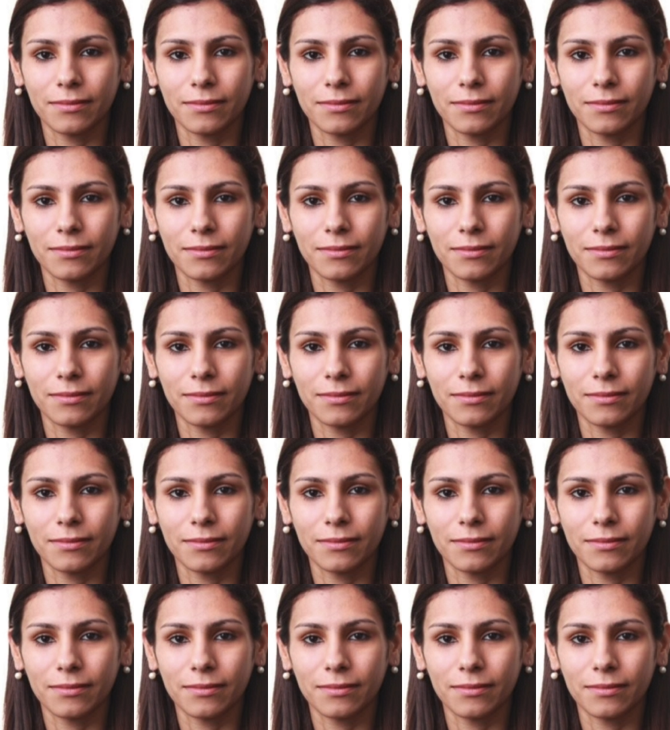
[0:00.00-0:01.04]

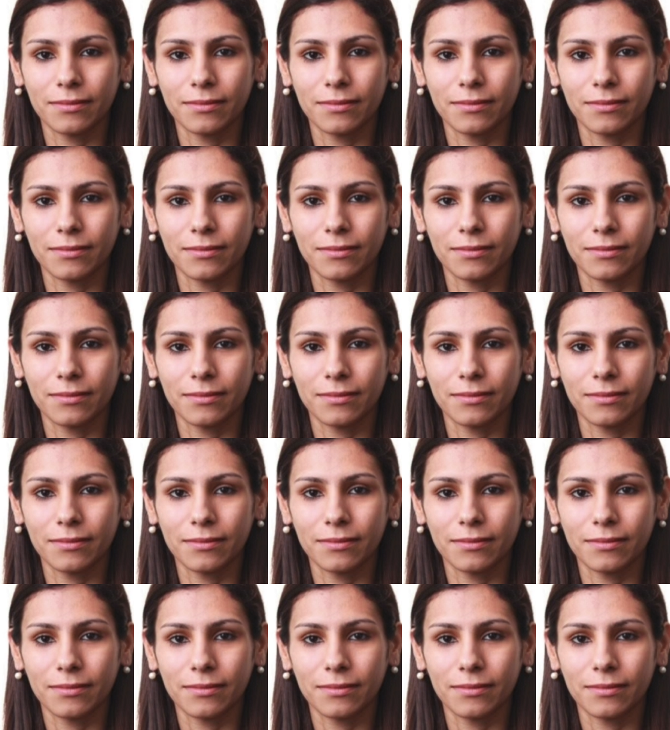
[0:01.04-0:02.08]

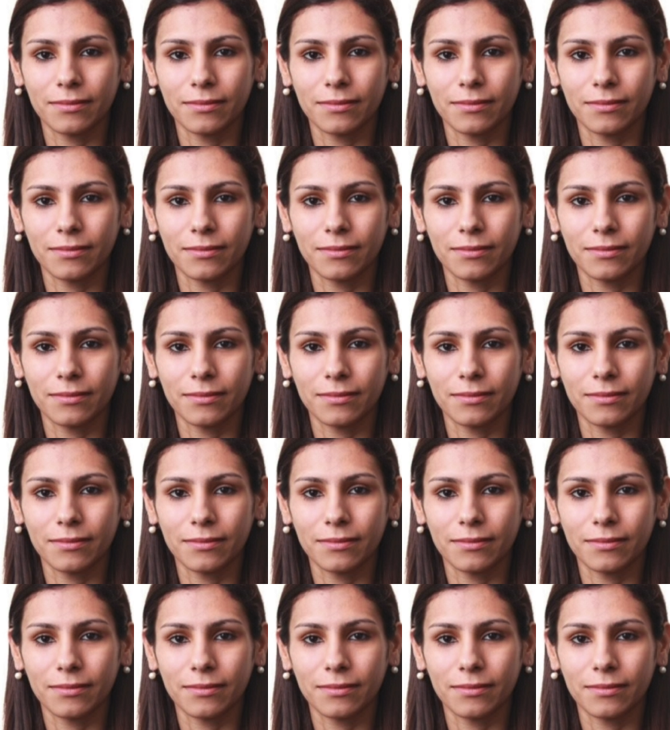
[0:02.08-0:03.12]

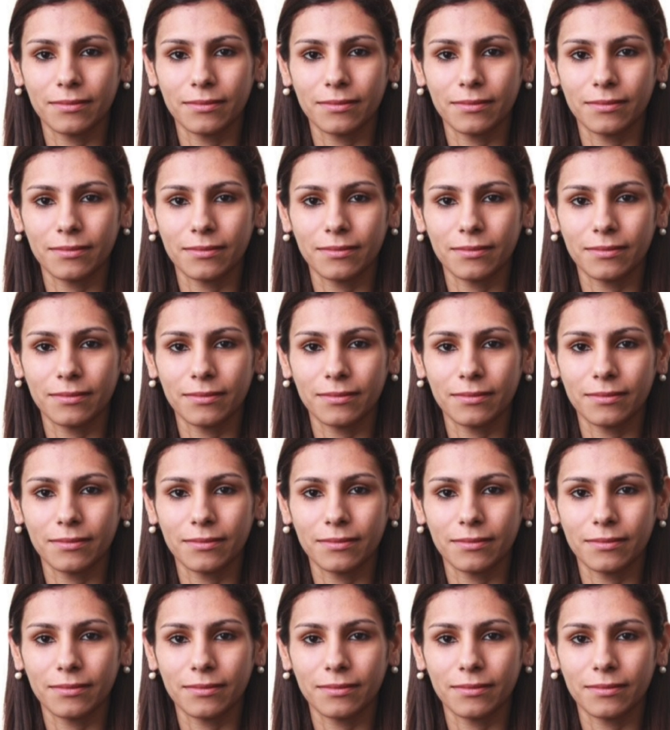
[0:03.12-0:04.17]

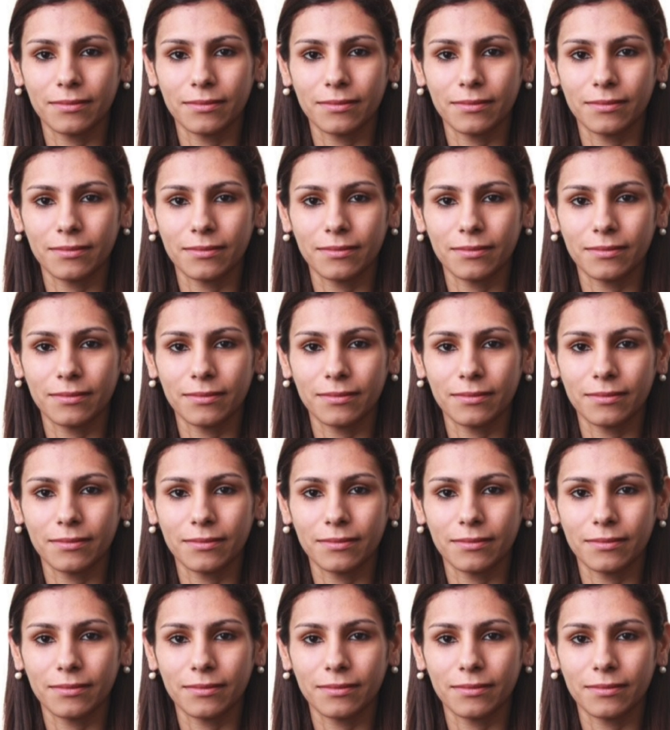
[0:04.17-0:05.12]
[no speech]